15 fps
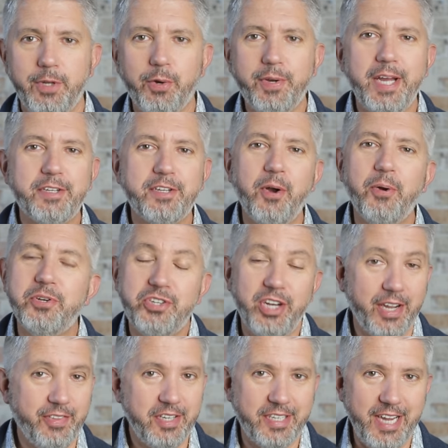Okay, so
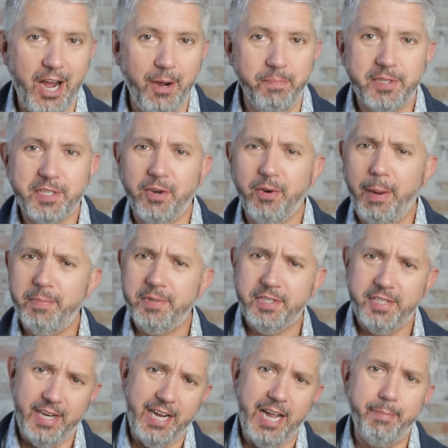check this out. So I'm
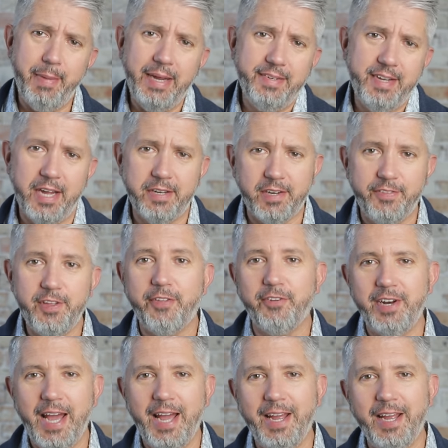sitting at my desk the other
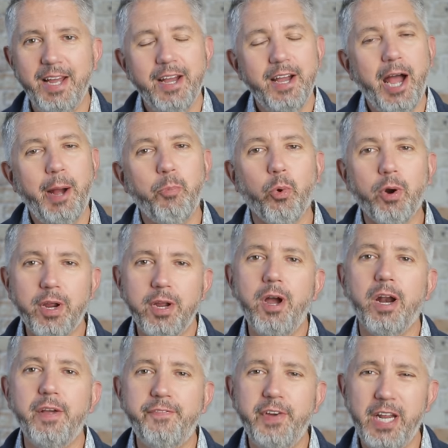day, I'm working
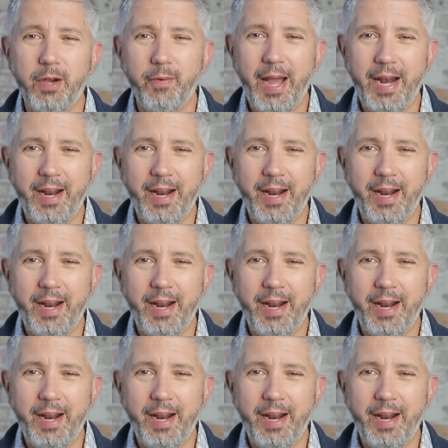on a video